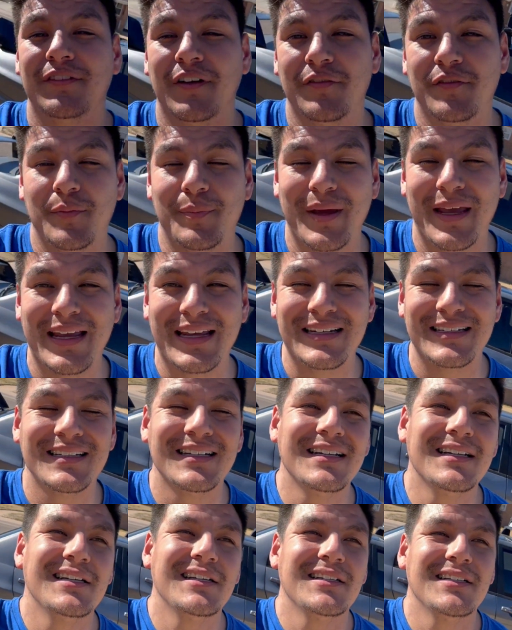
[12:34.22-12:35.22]
up the
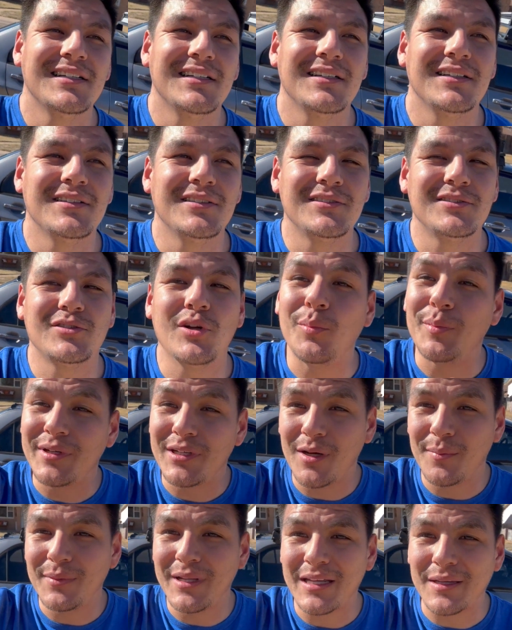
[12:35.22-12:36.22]
paint. Don't be
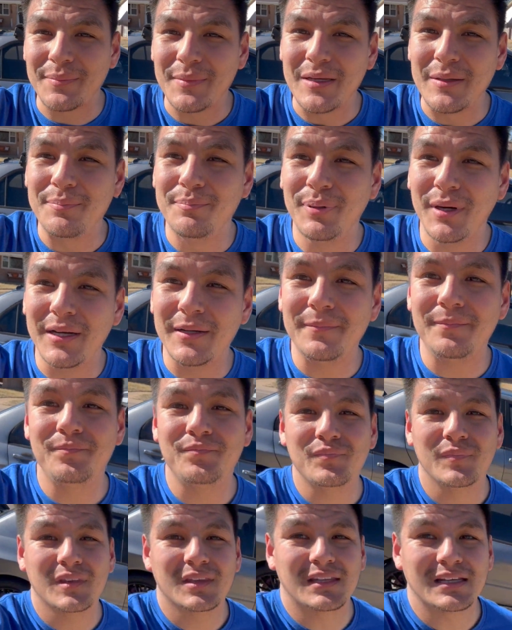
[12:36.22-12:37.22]
dumb like me. But
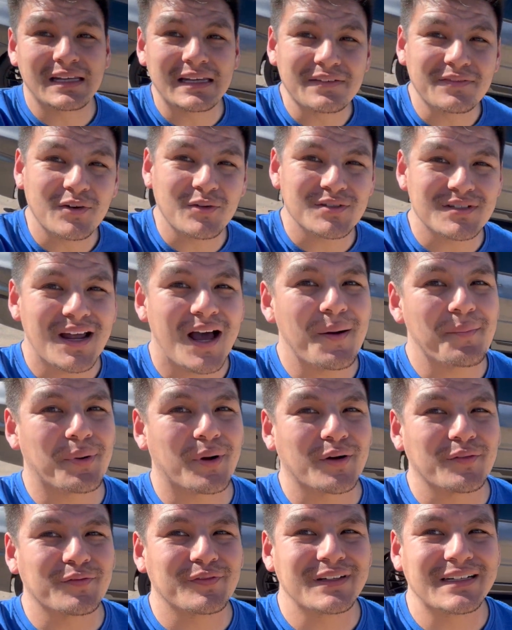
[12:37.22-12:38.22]
the Evo's not
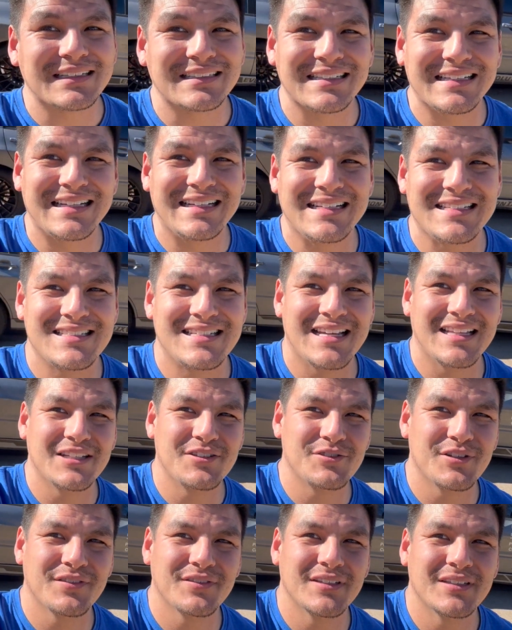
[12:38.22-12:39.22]
perfect. It gets daily
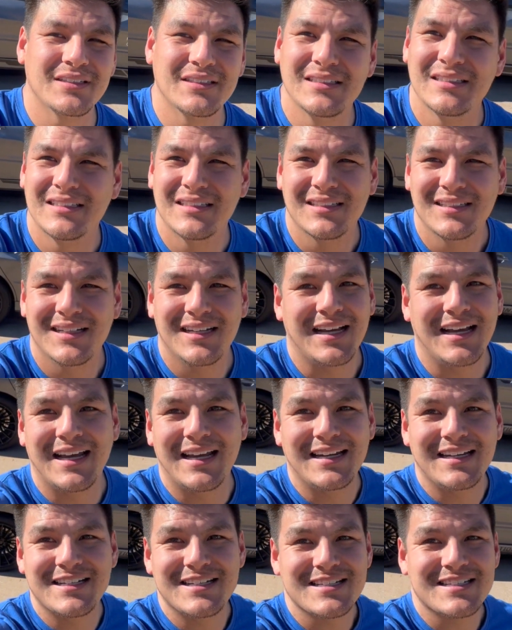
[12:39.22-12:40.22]
driven, and
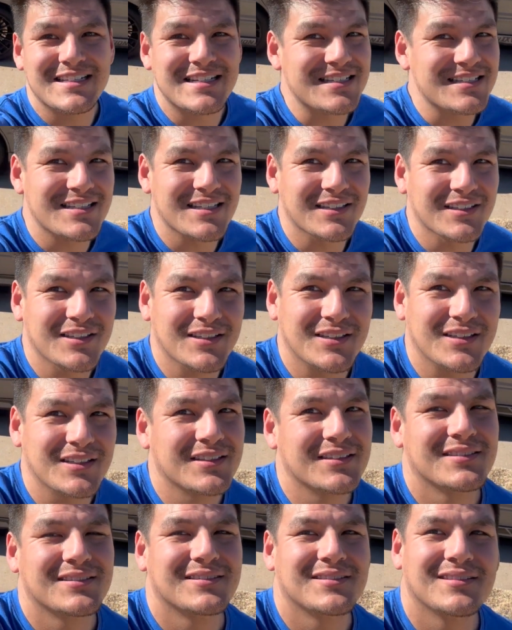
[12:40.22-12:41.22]
it just needs to look
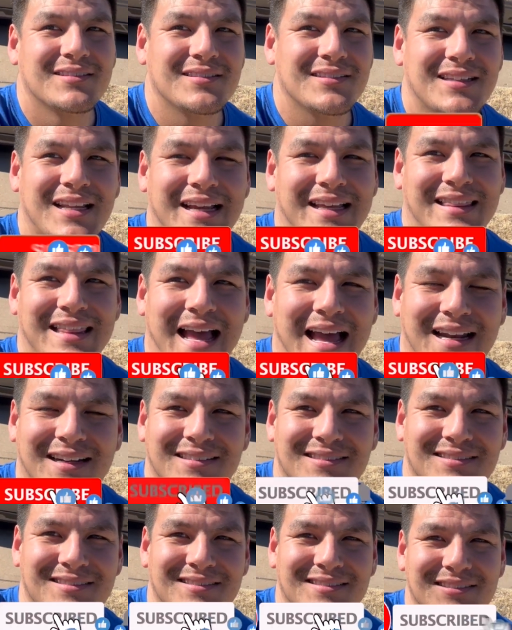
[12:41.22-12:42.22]
like that.
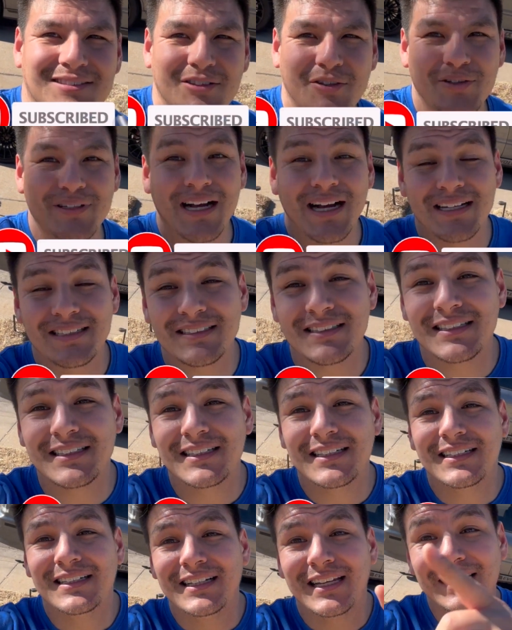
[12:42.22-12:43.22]
So you guys,
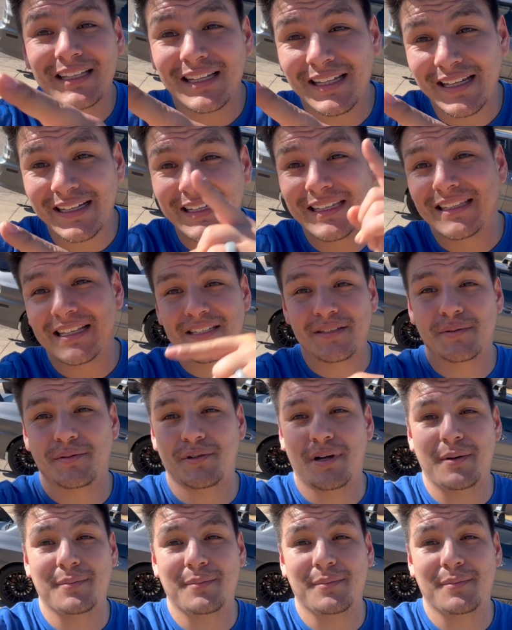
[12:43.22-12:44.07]
hit that like and that subscribe,